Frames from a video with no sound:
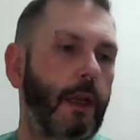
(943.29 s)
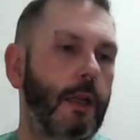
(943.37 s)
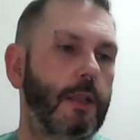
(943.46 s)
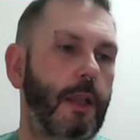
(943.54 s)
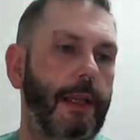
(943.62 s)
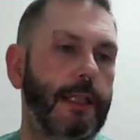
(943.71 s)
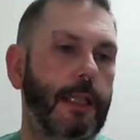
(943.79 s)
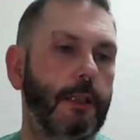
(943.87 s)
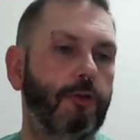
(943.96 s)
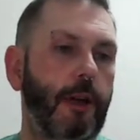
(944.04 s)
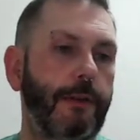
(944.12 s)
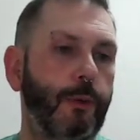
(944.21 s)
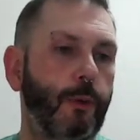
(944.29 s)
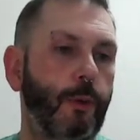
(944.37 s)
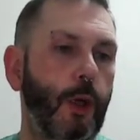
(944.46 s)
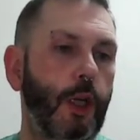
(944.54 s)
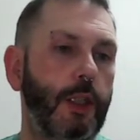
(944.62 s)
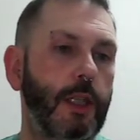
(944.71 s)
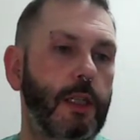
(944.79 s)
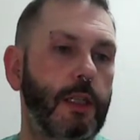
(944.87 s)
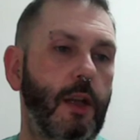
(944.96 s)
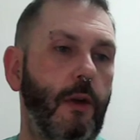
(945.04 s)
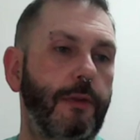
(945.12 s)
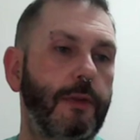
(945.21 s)
So this is driftwood
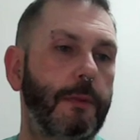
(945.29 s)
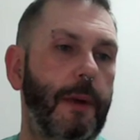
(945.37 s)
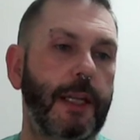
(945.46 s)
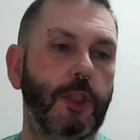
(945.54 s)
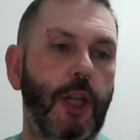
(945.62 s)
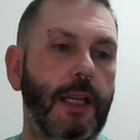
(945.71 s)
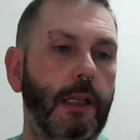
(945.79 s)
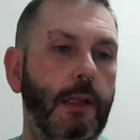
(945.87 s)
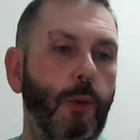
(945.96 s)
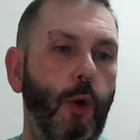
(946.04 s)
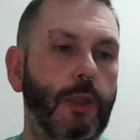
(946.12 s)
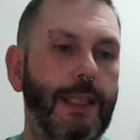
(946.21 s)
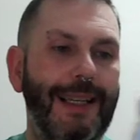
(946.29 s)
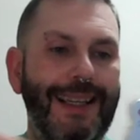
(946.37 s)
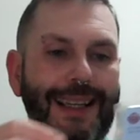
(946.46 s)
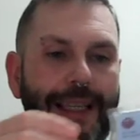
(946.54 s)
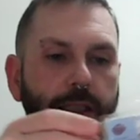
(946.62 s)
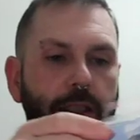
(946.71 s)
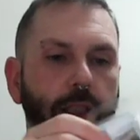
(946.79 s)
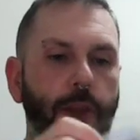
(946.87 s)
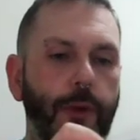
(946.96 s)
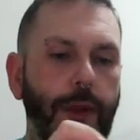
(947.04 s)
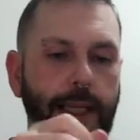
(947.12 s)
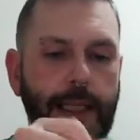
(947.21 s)
softened by gentle water lily and
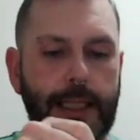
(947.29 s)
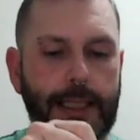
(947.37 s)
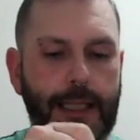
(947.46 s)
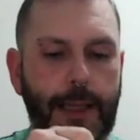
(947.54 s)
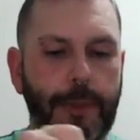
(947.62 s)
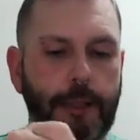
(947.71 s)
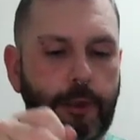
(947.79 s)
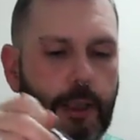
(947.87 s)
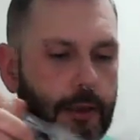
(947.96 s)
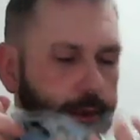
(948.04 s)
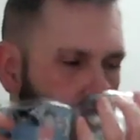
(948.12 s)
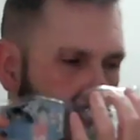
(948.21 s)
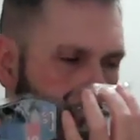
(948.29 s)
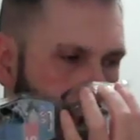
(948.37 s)
soothing ceiling rolls.